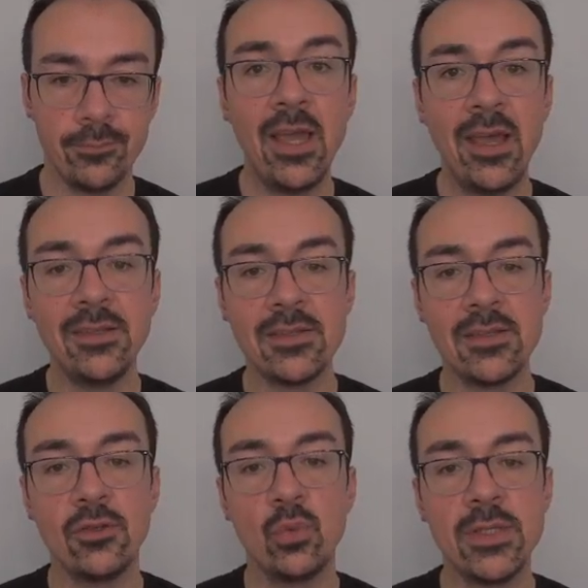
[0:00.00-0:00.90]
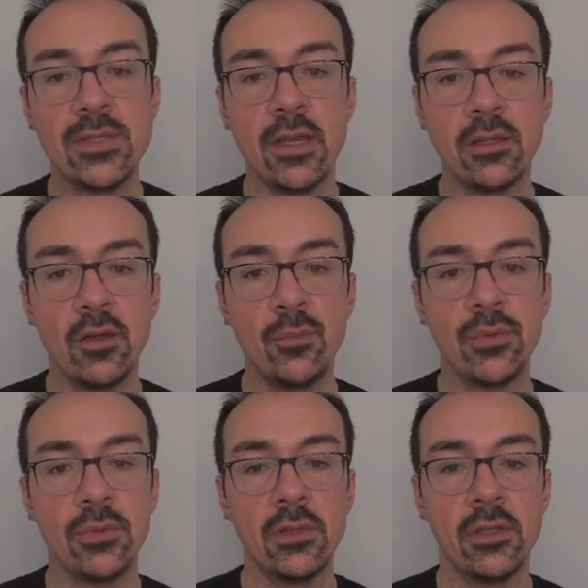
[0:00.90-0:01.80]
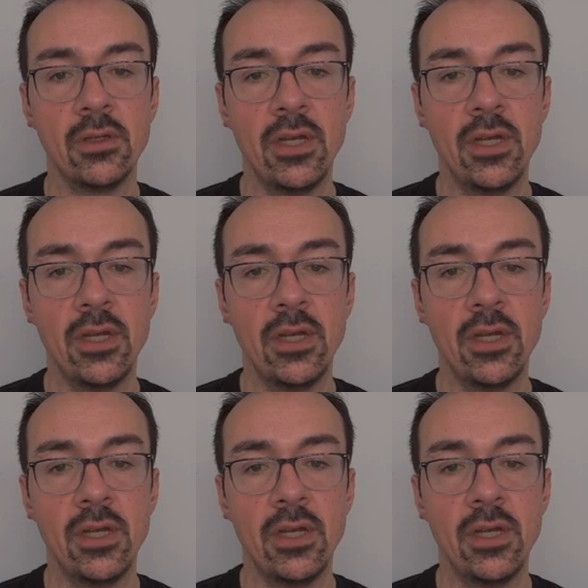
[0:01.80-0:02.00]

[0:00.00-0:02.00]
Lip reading: And that's it. We set up the